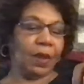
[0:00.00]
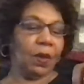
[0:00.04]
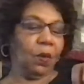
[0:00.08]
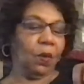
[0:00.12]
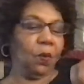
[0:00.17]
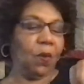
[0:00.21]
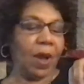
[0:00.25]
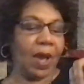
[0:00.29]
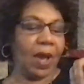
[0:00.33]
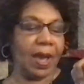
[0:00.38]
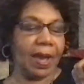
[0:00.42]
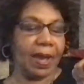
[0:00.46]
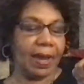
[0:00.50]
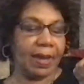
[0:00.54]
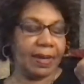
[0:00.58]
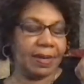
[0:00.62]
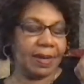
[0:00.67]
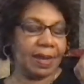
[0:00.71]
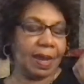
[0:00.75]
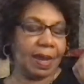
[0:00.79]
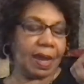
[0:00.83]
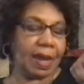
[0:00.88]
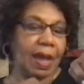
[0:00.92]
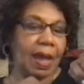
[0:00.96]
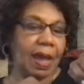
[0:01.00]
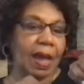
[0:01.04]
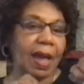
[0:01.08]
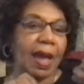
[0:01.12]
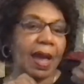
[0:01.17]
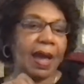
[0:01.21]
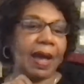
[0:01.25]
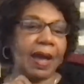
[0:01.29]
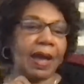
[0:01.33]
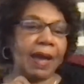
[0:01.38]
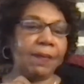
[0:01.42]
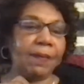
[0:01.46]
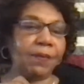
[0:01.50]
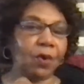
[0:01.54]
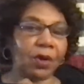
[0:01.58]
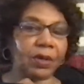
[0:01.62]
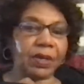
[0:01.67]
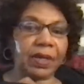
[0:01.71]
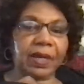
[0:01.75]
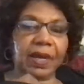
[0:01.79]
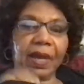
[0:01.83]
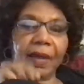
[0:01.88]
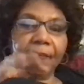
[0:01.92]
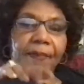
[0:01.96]
when I'm
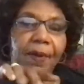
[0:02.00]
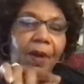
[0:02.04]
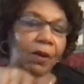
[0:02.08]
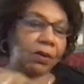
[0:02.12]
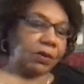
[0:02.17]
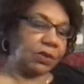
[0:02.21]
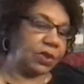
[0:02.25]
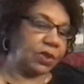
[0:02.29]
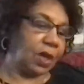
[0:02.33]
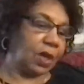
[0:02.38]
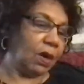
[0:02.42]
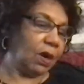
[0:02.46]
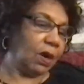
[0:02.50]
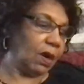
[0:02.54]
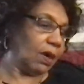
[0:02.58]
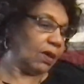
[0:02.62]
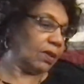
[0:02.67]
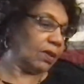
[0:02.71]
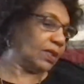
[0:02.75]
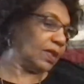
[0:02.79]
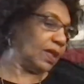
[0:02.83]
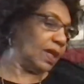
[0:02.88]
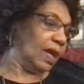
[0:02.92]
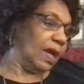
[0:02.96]
working on postcards.